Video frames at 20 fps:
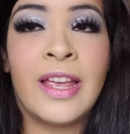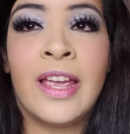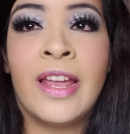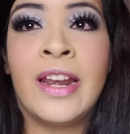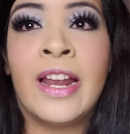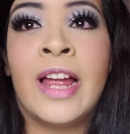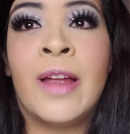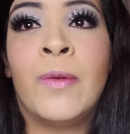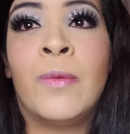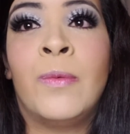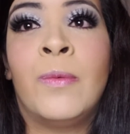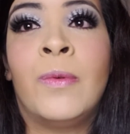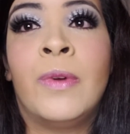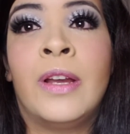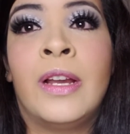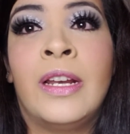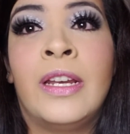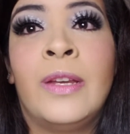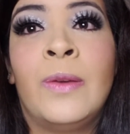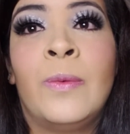and I
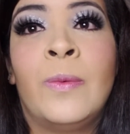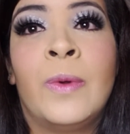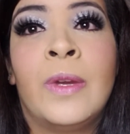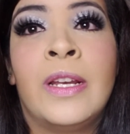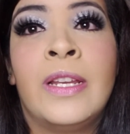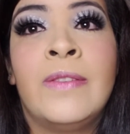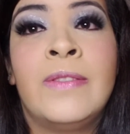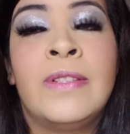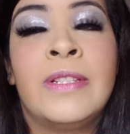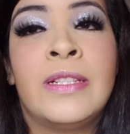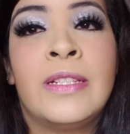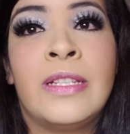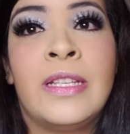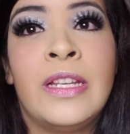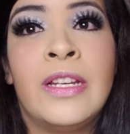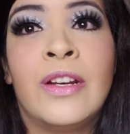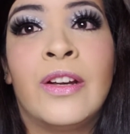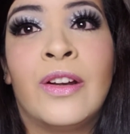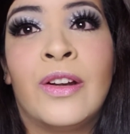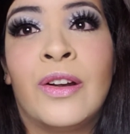really
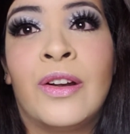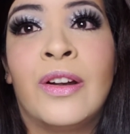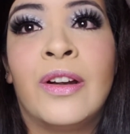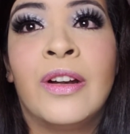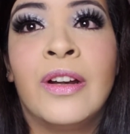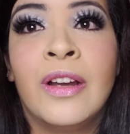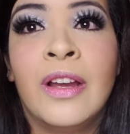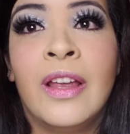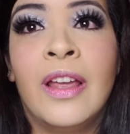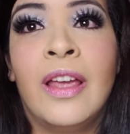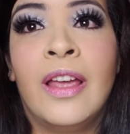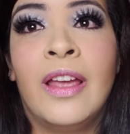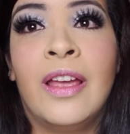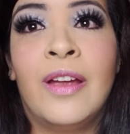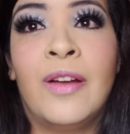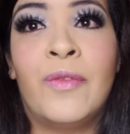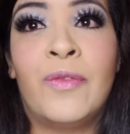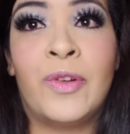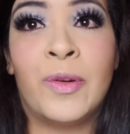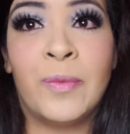seen her
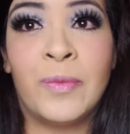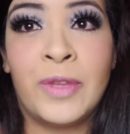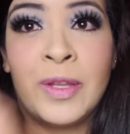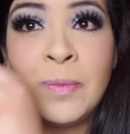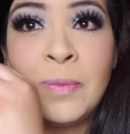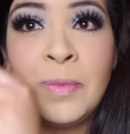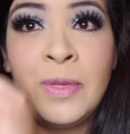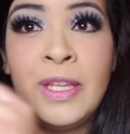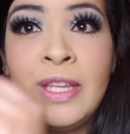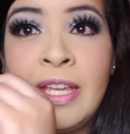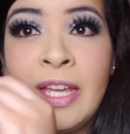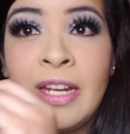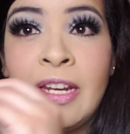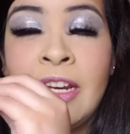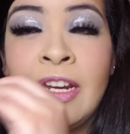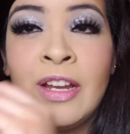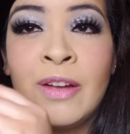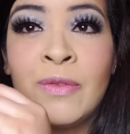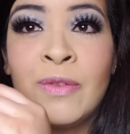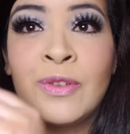from the
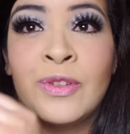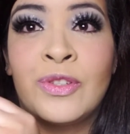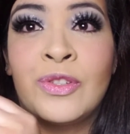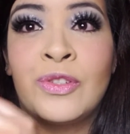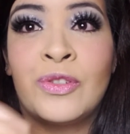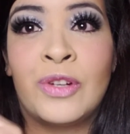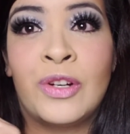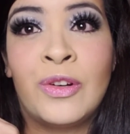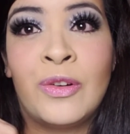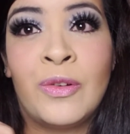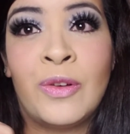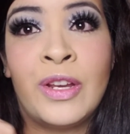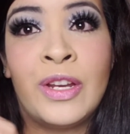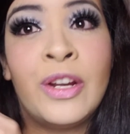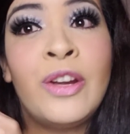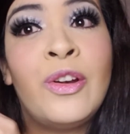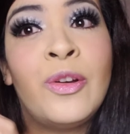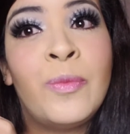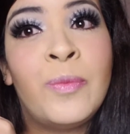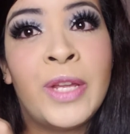beginning of her struggle
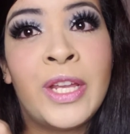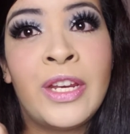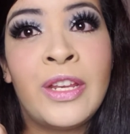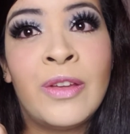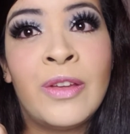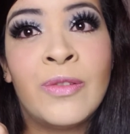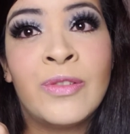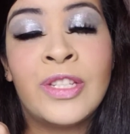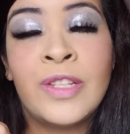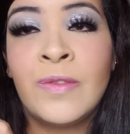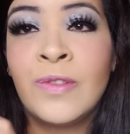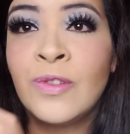in her videos.